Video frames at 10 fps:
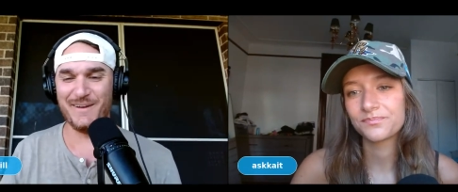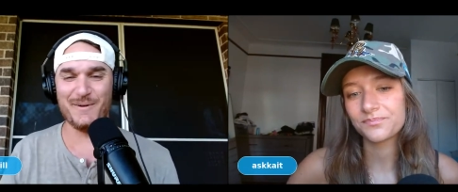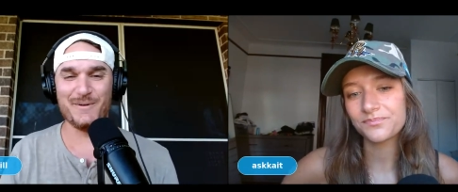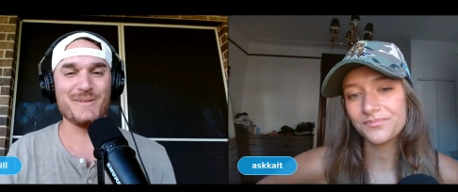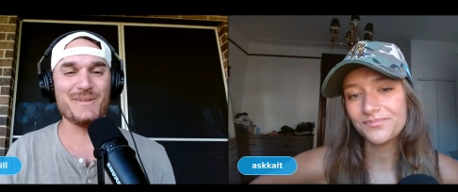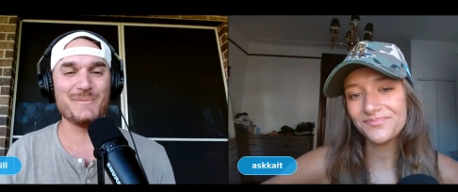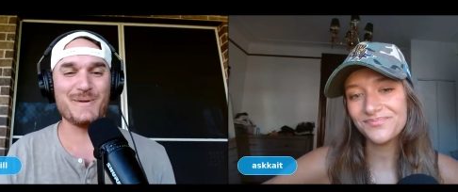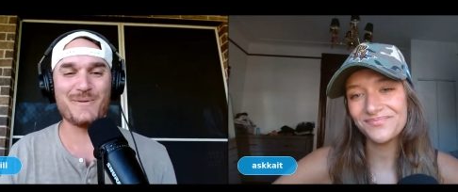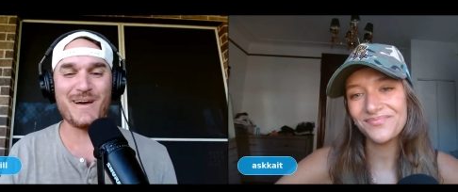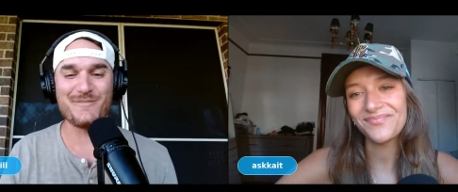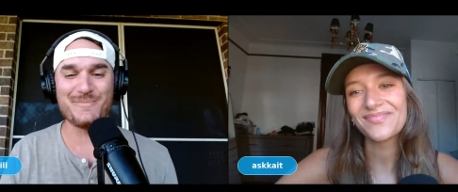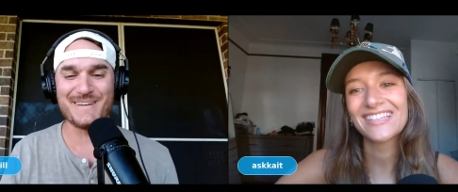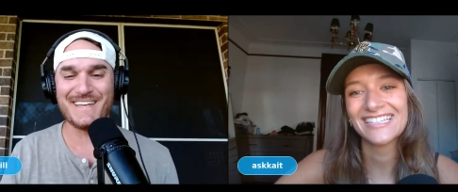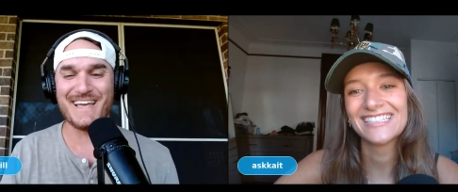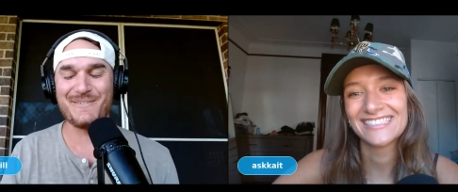Speaker 1: that were a little bit rough.
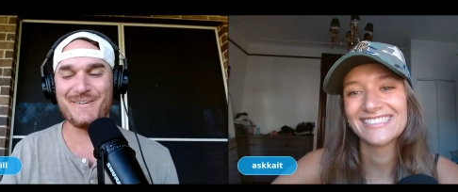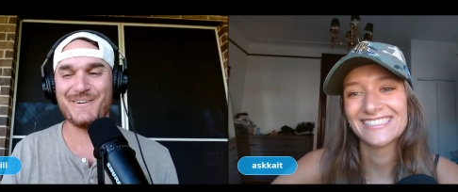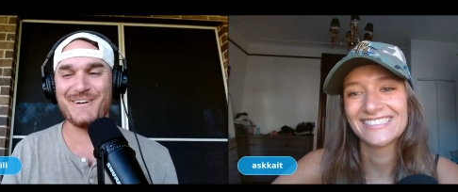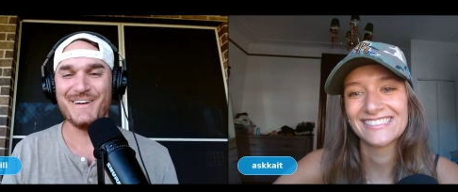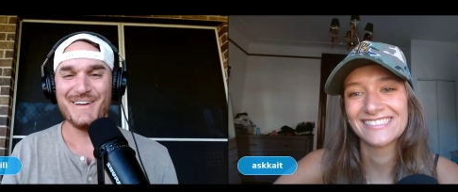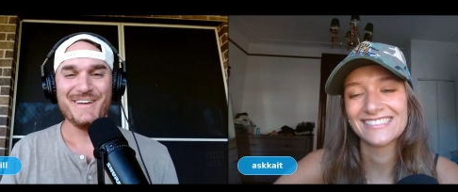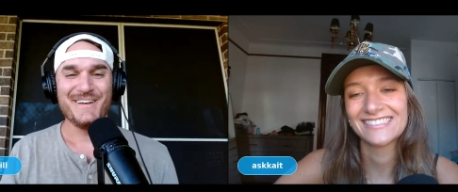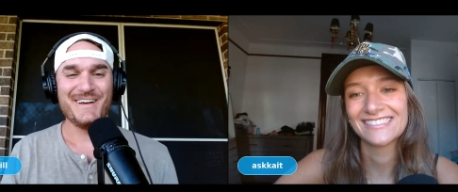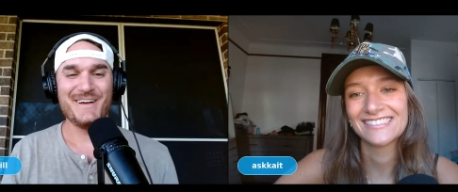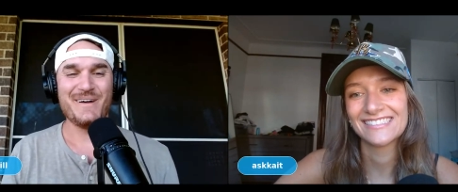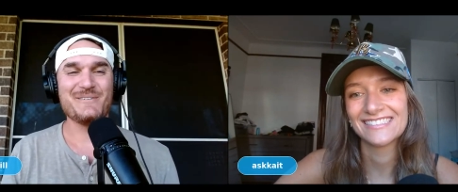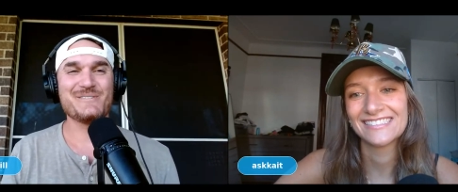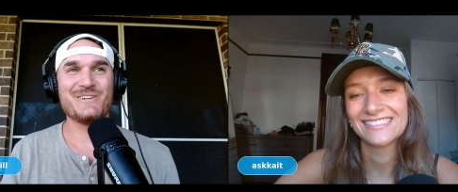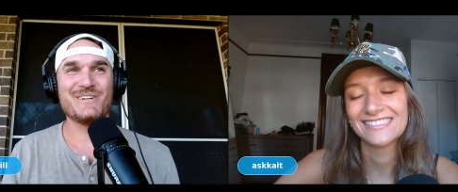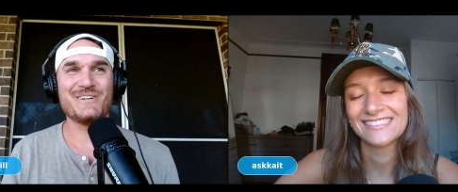But yeah, we were uh, I
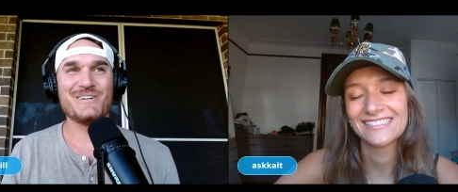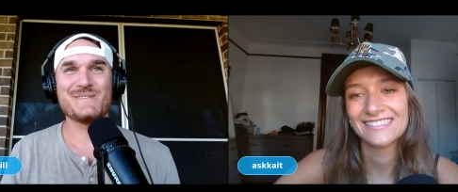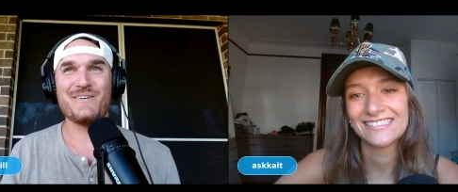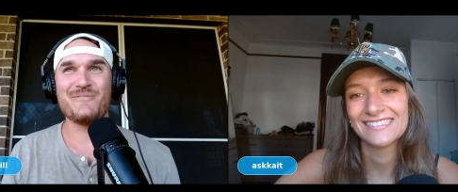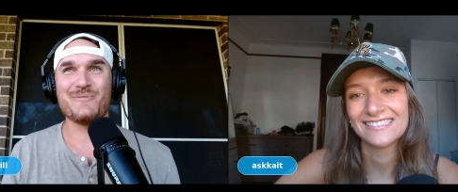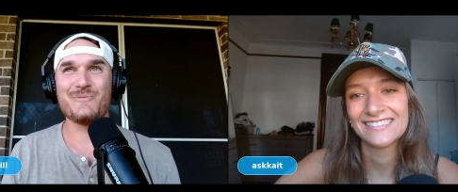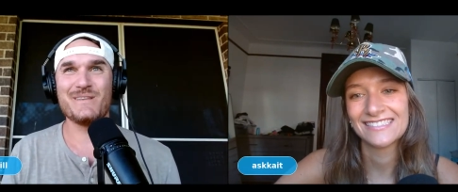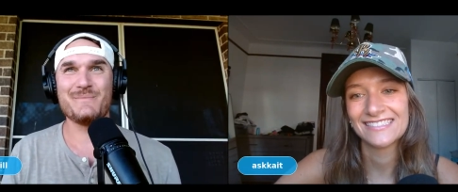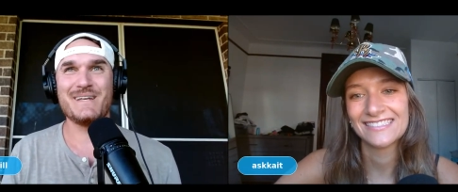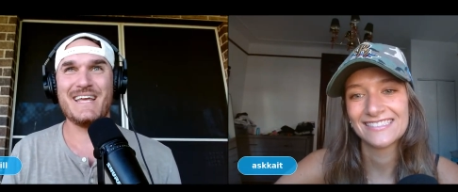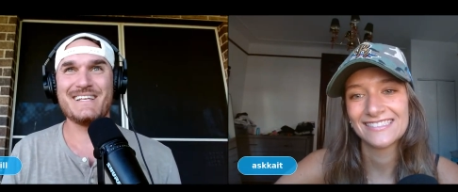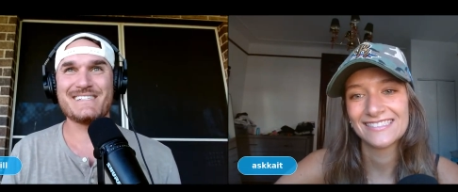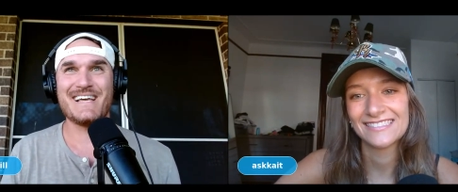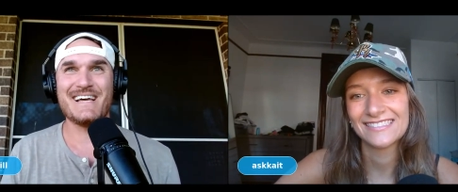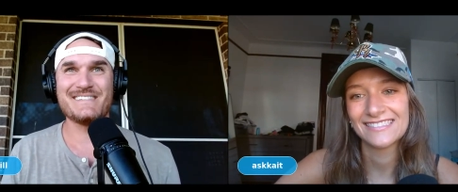was learning some stuff from one of the
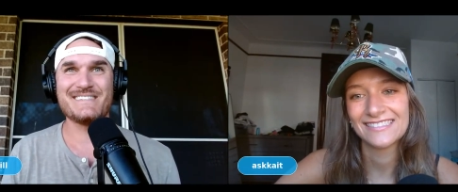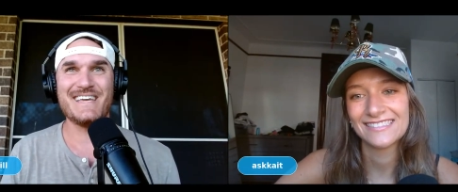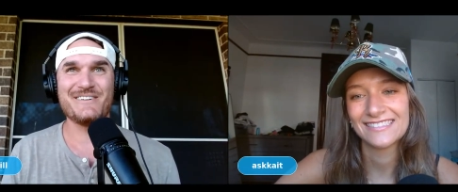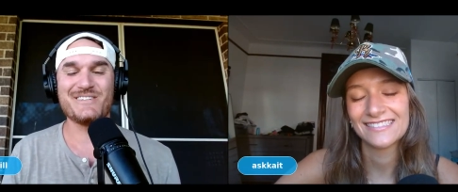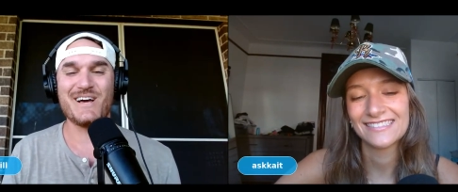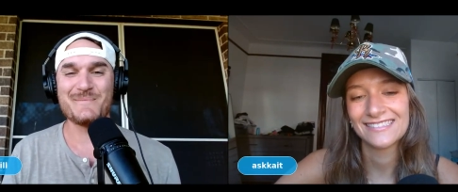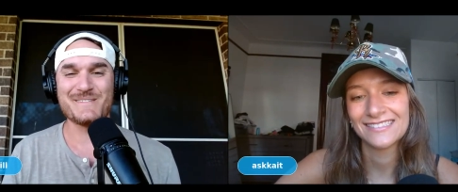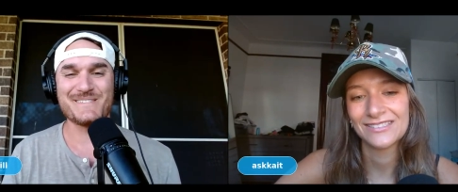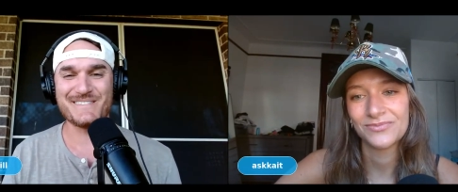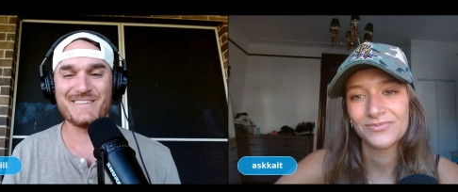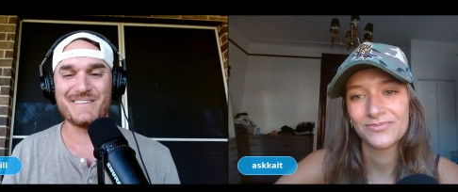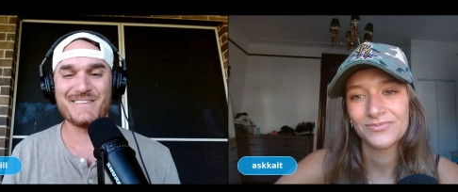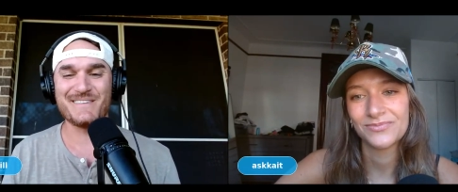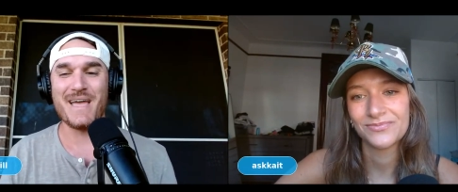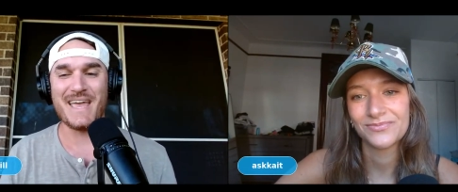bananas guys. Tanner Thomas is
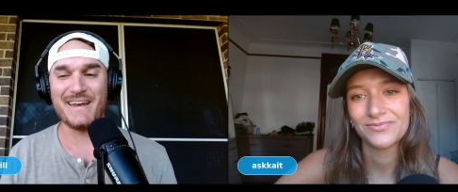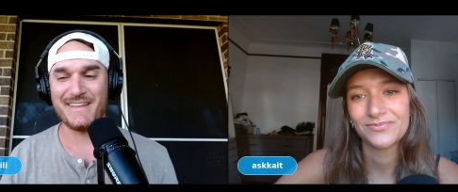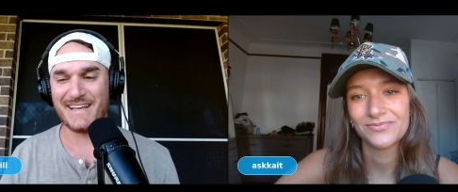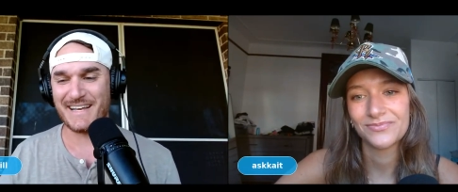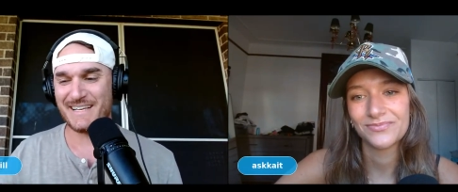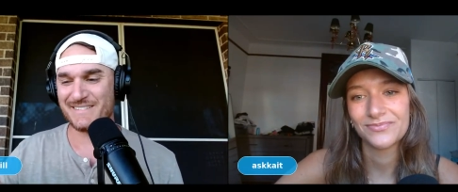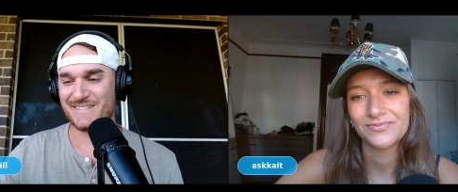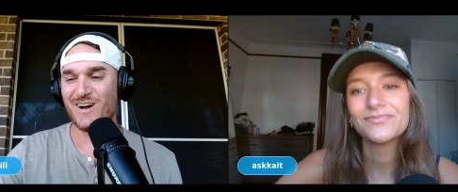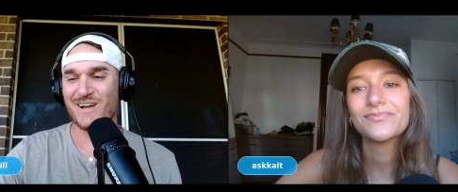the man. That guy's